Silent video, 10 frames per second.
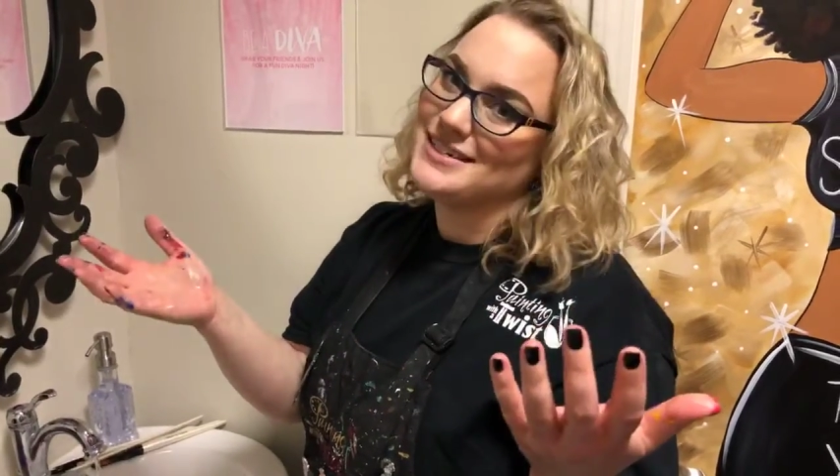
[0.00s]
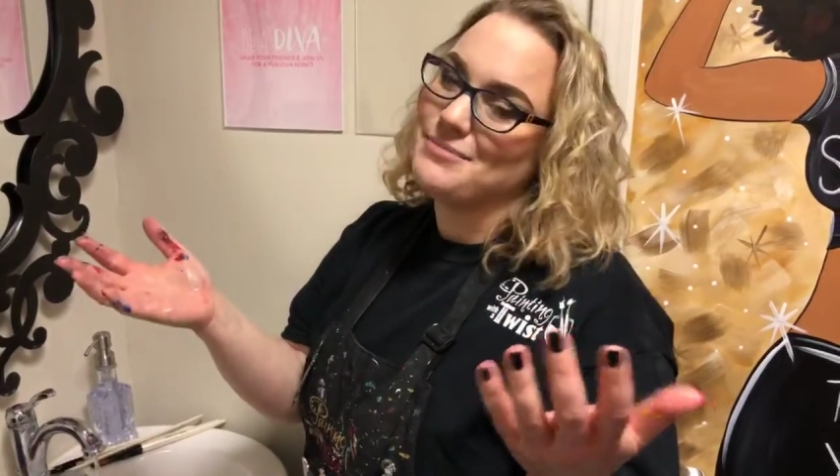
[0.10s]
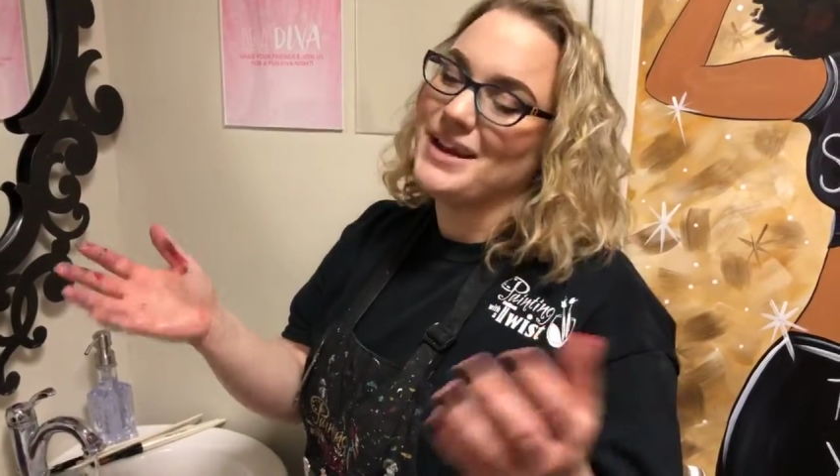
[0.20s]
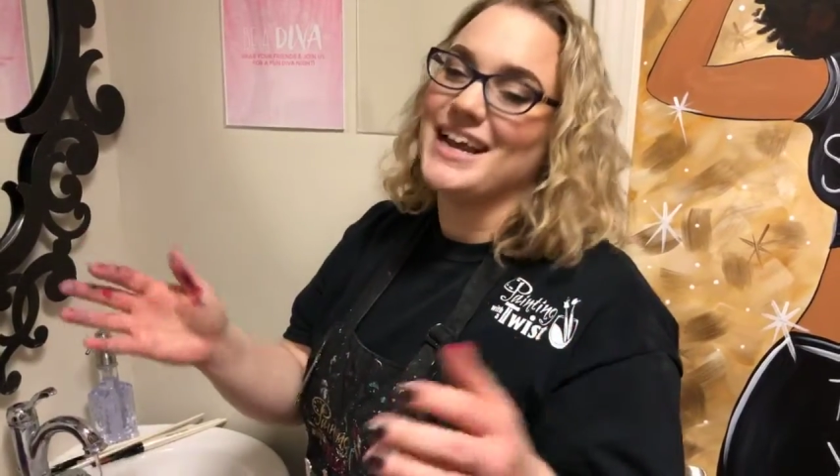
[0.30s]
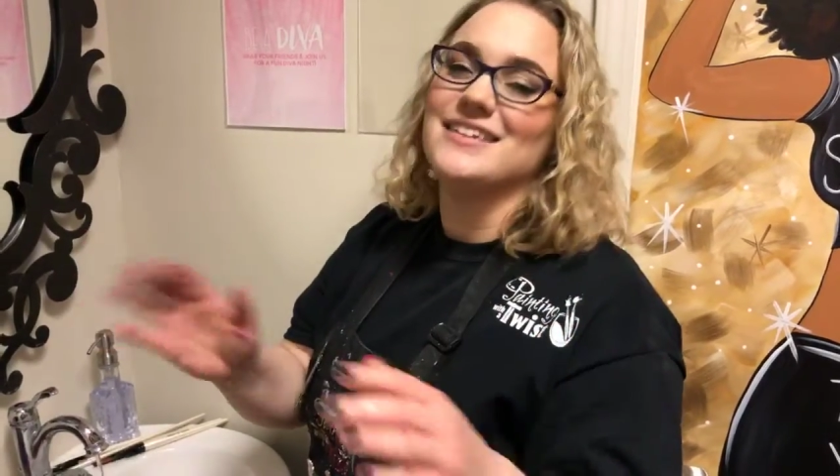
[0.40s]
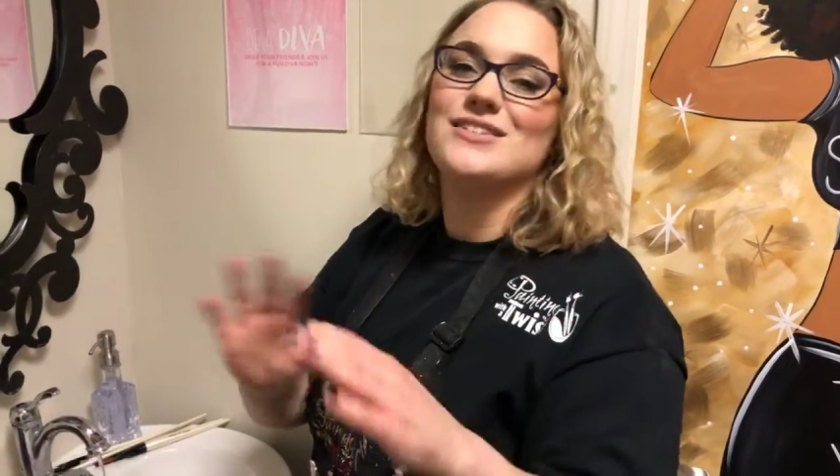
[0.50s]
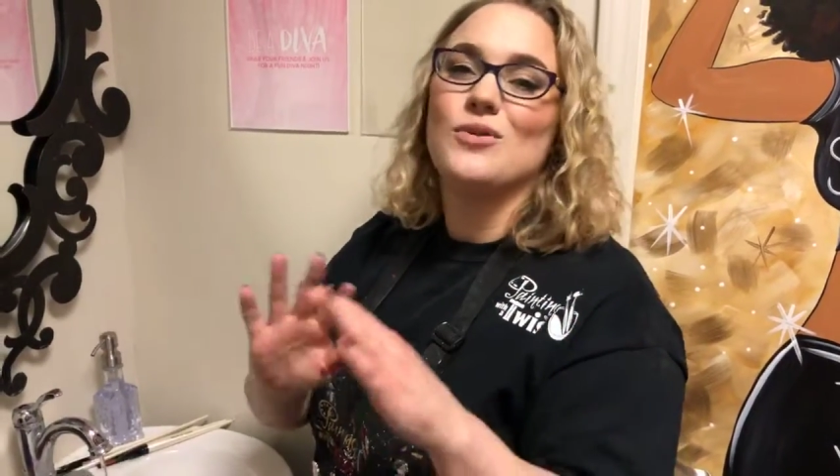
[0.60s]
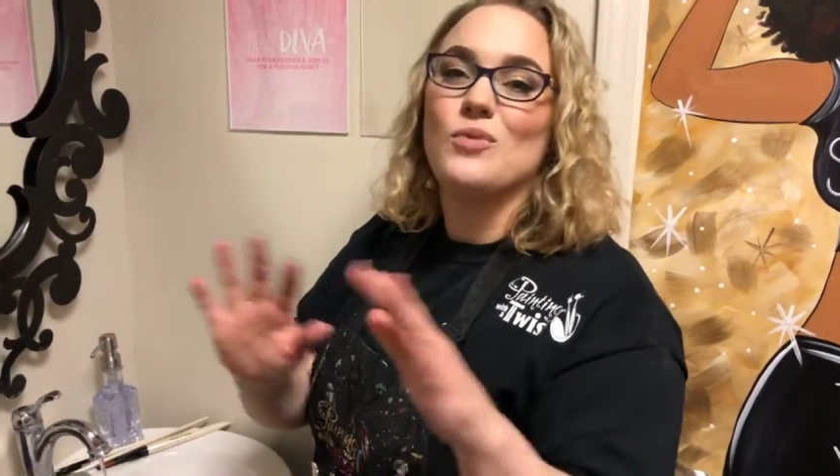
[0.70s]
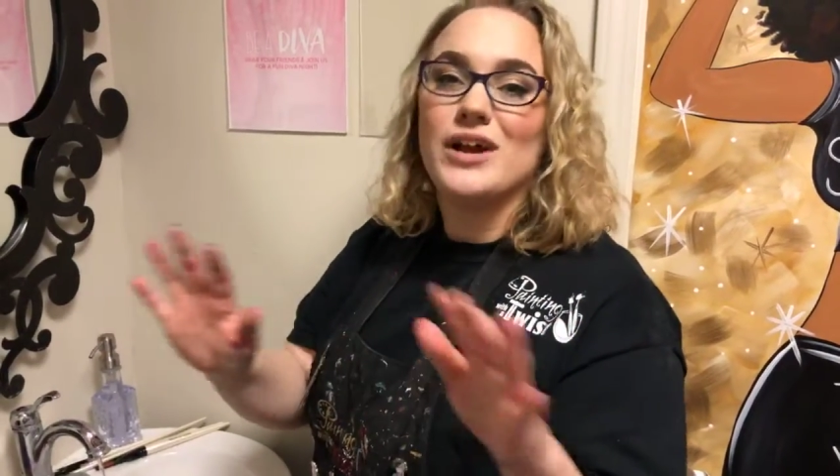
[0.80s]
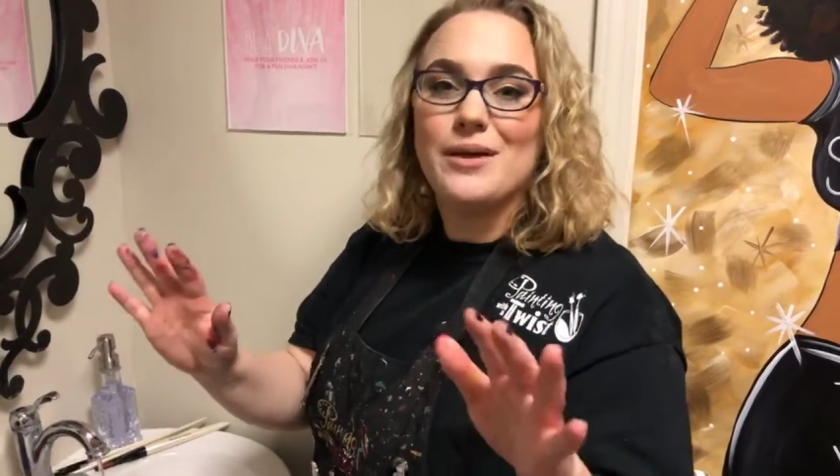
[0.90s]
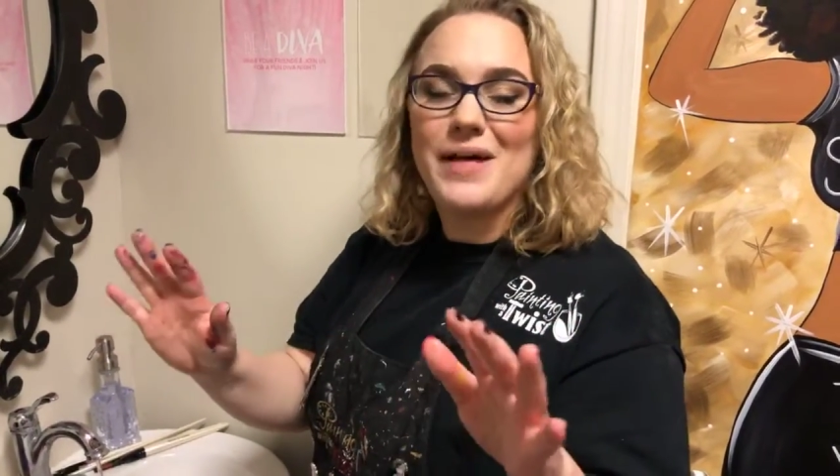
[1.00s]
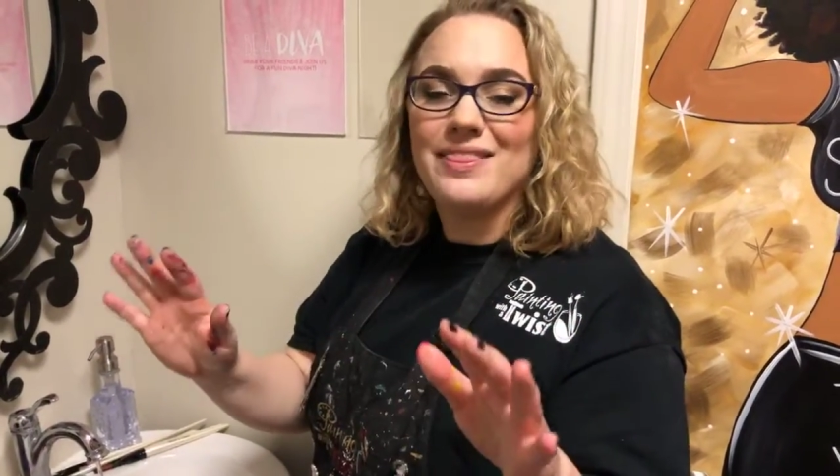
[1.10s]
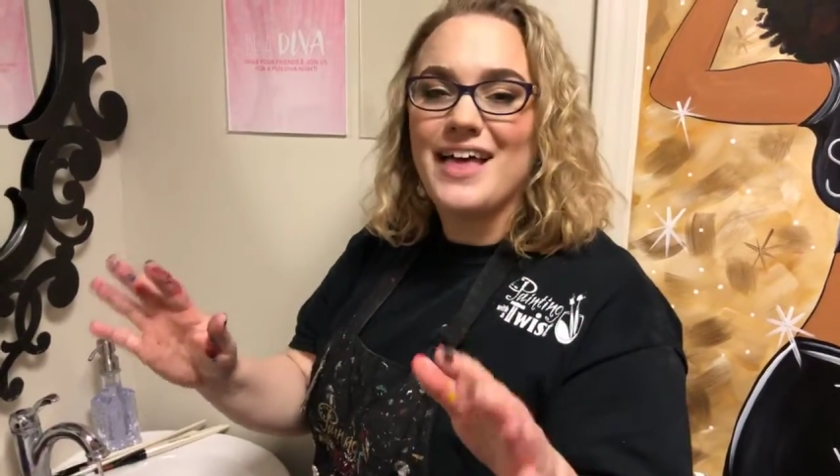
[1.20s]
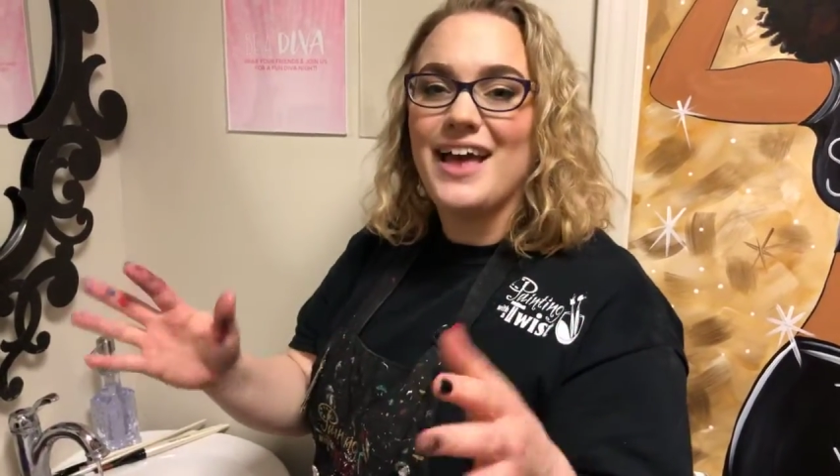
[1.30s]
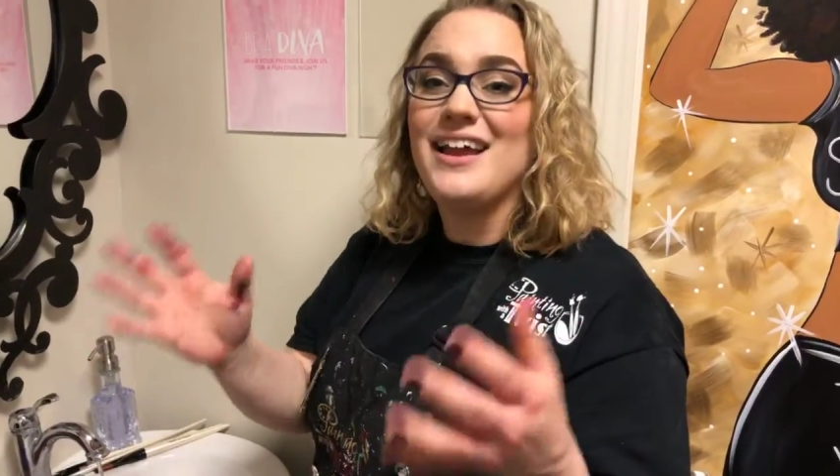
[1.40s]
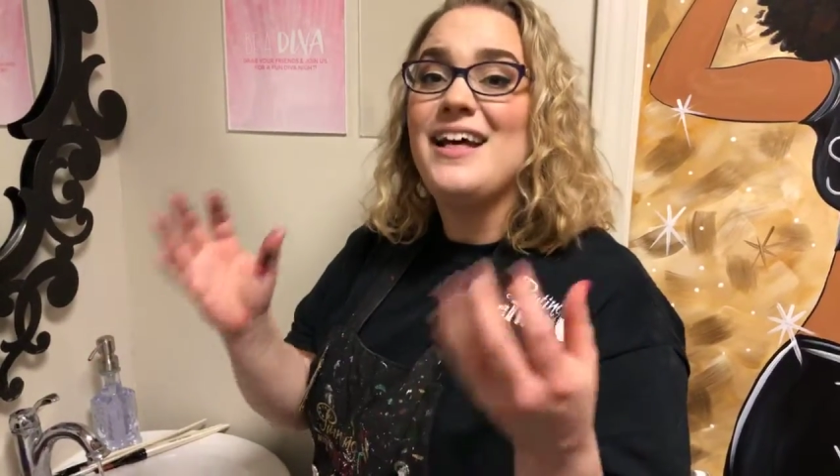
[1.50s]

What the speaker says: my hands. Don't worry about that.